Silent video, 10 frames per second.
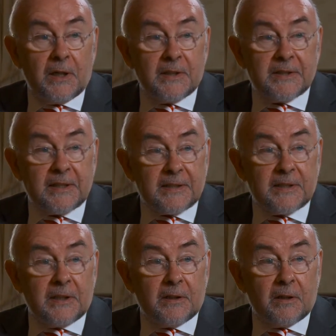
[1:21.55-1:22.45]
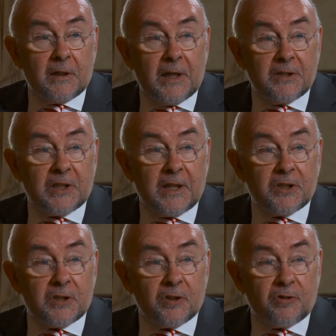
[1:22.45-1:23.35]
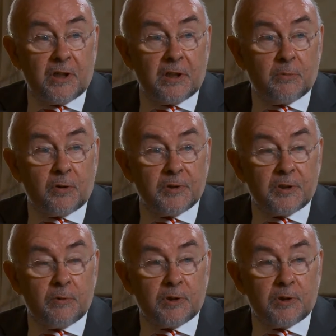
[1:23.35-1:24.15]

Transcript: 16 education and training boards,